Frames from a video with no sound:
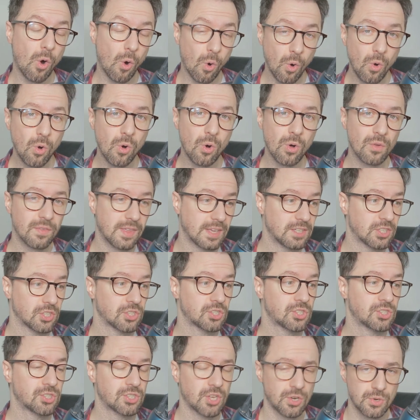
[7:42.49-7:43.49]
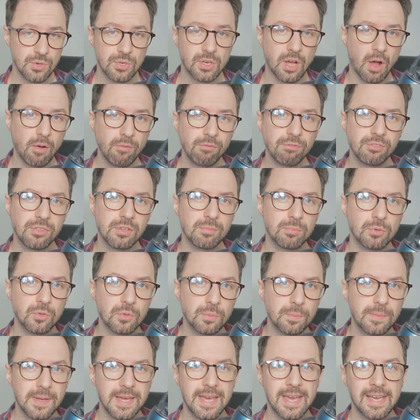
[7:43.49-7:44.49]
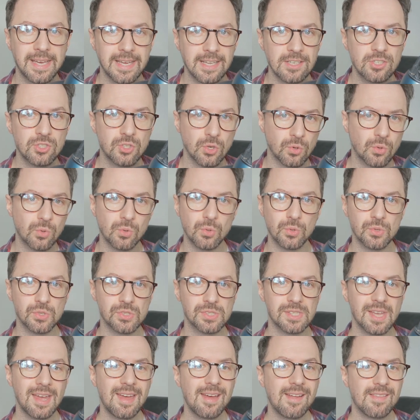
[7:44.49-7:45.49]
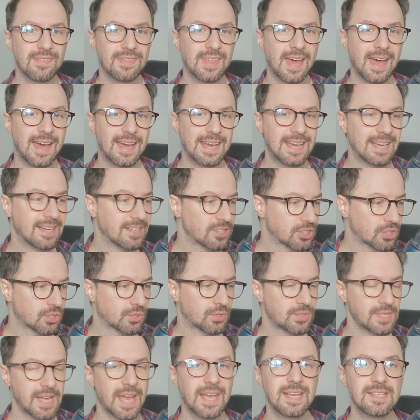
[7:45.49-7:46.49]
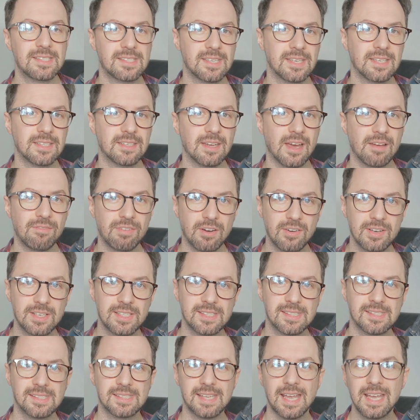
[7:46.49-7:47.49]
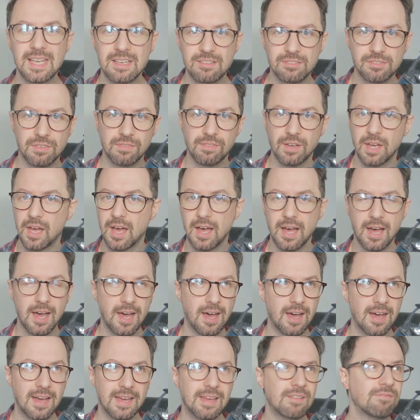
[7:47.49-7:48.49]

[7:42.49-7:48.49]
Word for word: or they're just so comfortable being indoors that it has created a very safe uh,